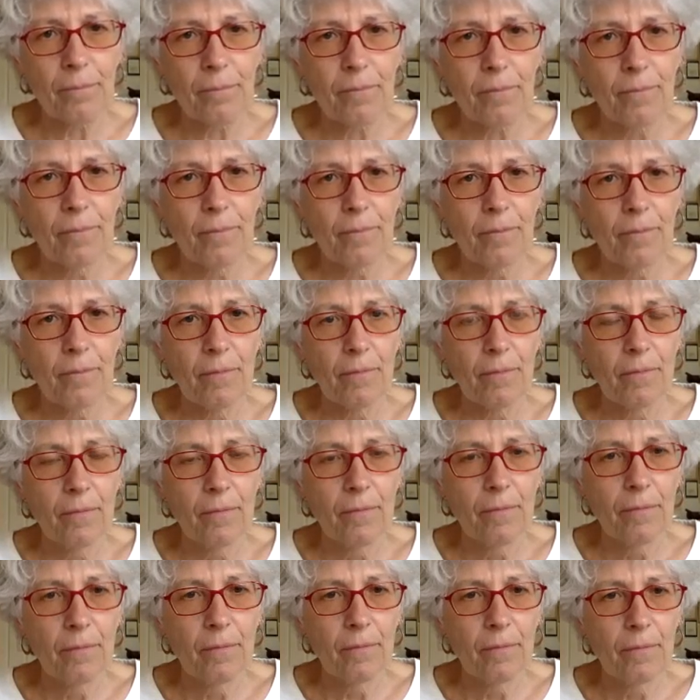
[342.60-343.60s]

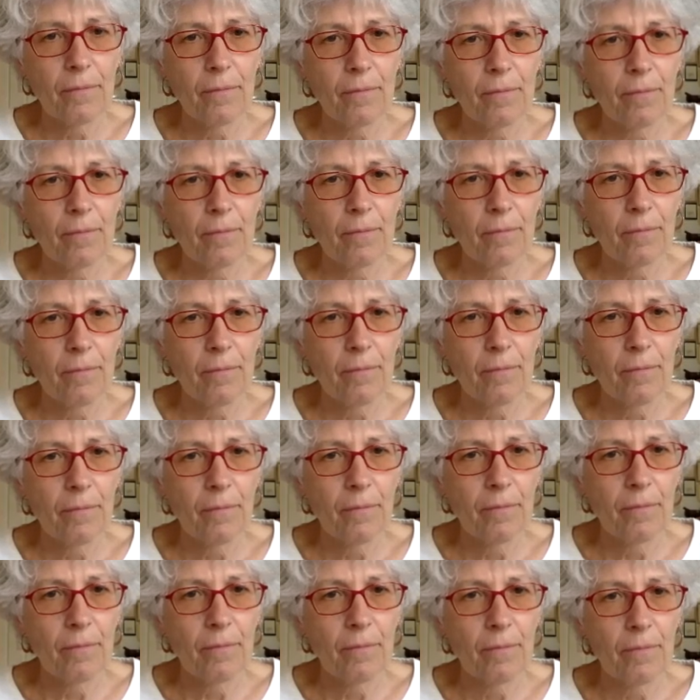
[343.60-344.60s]

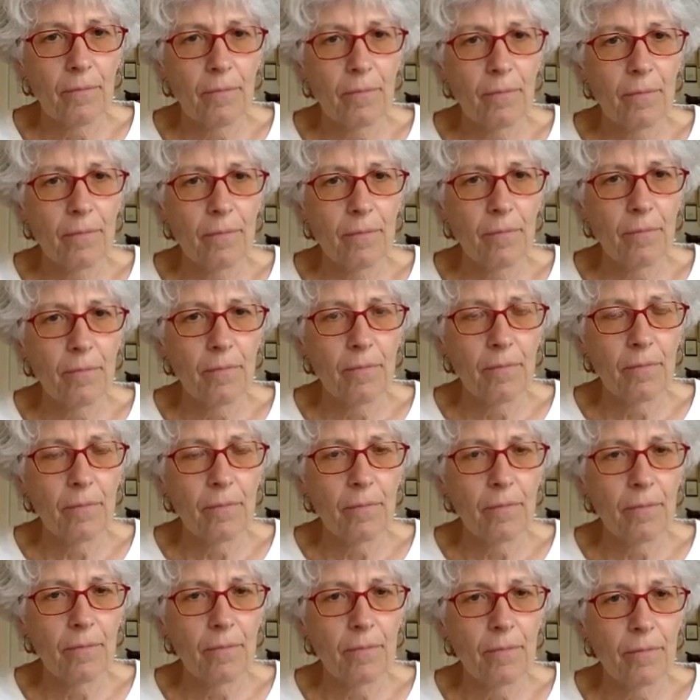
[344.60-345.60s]

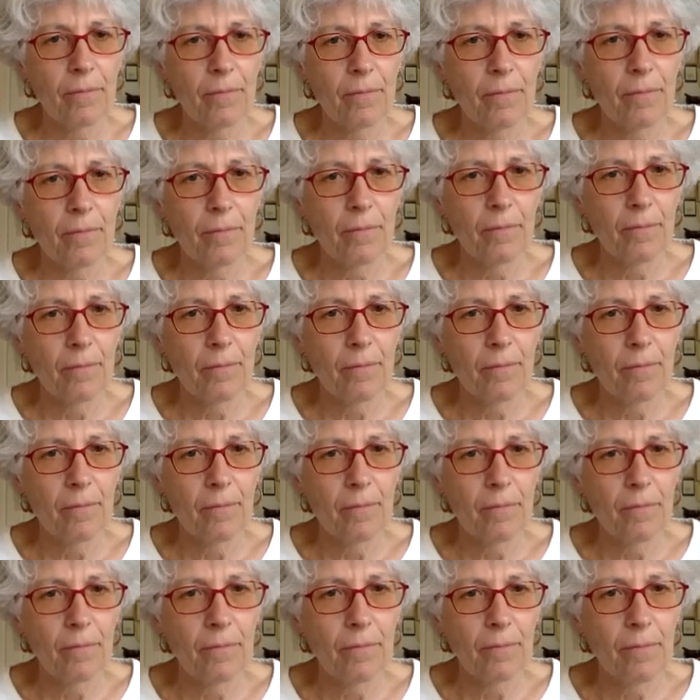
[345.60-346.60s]

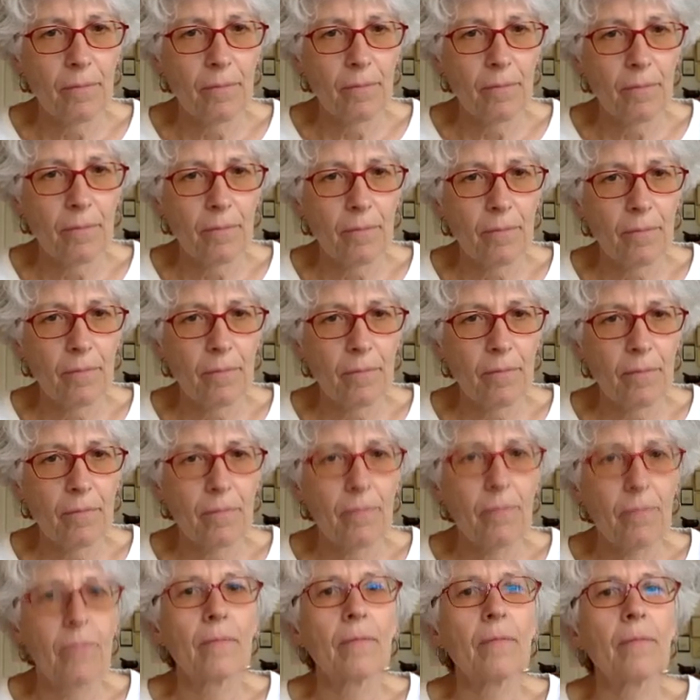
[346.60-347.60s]

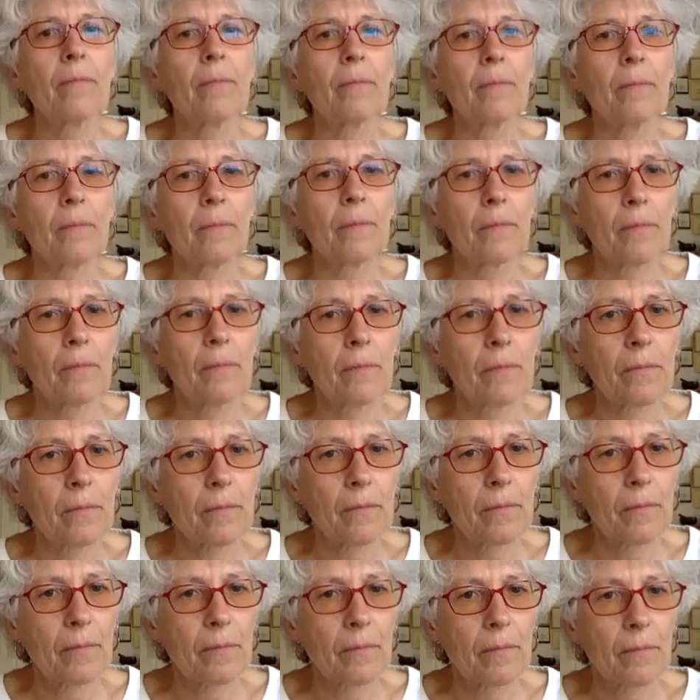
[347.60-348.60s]

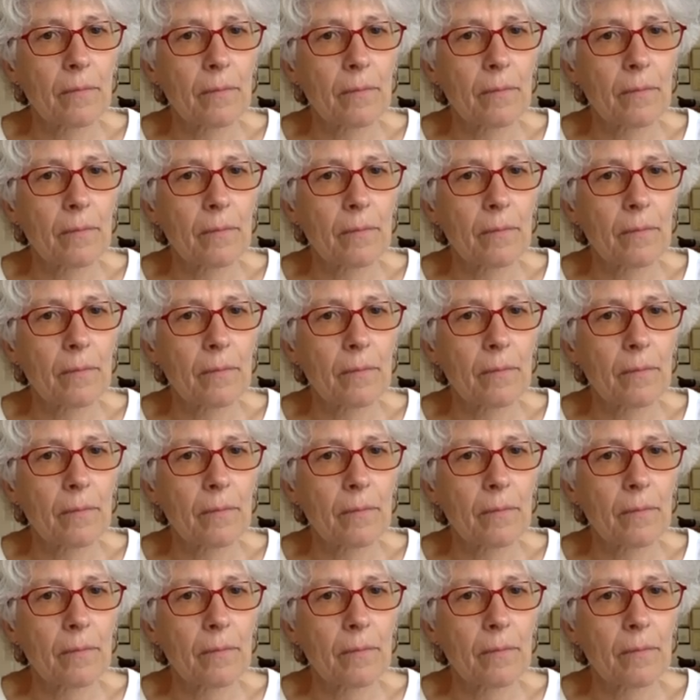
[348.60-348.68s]
[no speech]